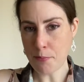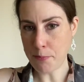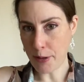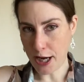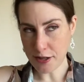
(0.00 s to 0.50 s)

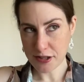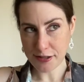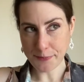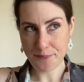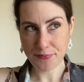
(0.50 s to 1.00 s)
but
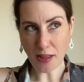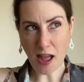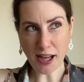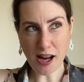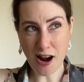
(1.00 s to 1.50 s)

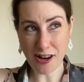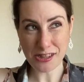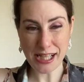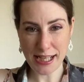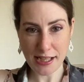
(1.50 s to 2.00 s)
I
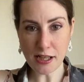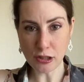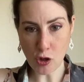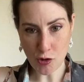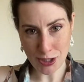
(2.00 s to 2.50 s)
can't eat a
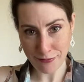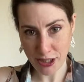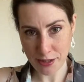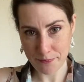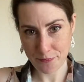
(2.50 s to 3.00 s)
lot of
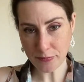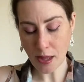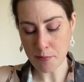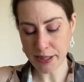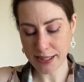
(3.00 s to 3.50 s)
it
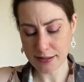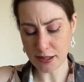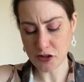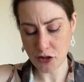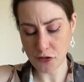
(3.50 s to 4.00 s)
because I
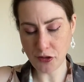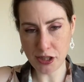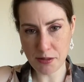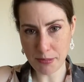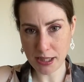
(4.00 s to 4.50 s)
do
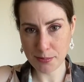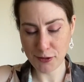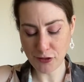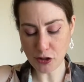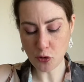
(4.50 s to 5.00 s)
find it makes me
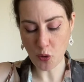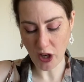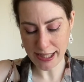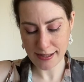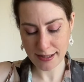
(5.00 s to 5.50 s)
feel
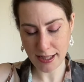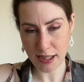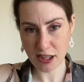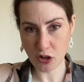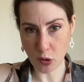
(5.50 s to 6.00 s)
quite sick
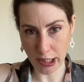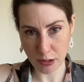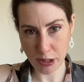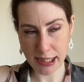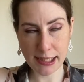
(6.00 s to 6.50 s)
quite
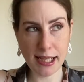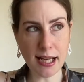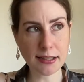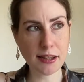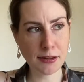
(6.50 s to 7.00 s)
quickly,
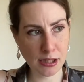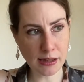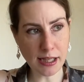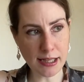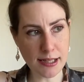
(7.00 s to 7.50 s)
and I think
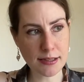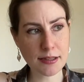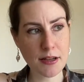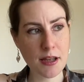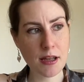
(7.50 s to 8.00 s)
that is
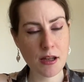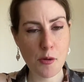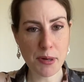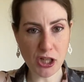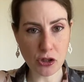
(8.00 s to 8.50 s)

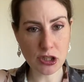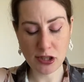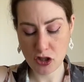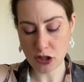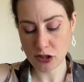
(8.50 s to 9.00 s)
because
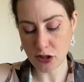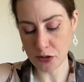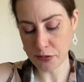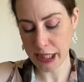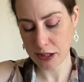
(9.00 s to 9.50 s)
it's just so
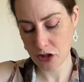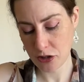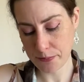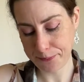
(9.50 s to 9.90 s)
rich.